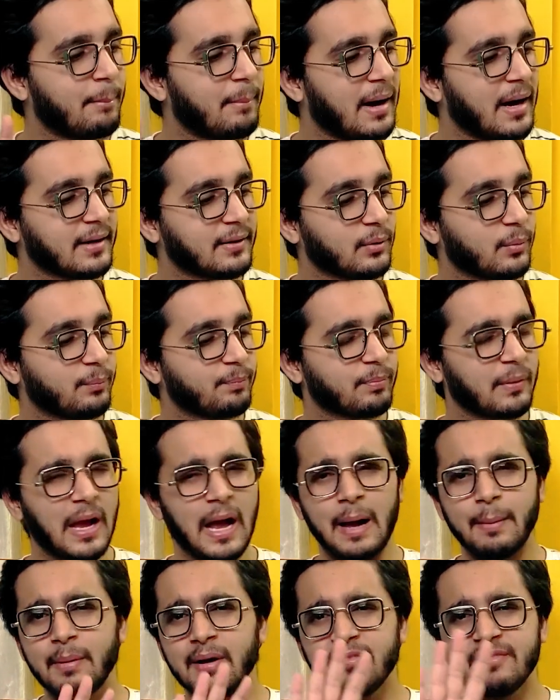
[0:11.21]
But
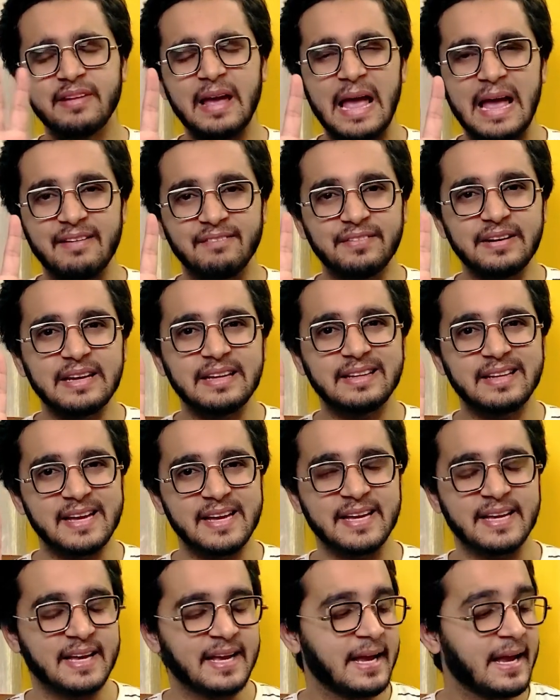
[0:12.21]
above
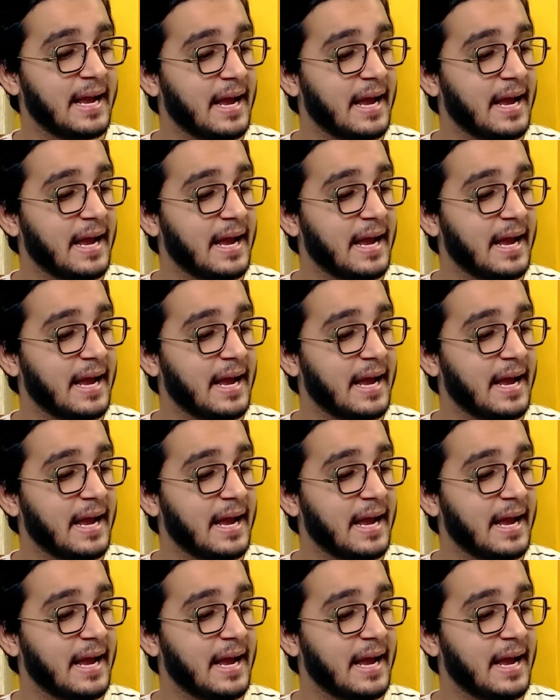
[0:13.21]
everything,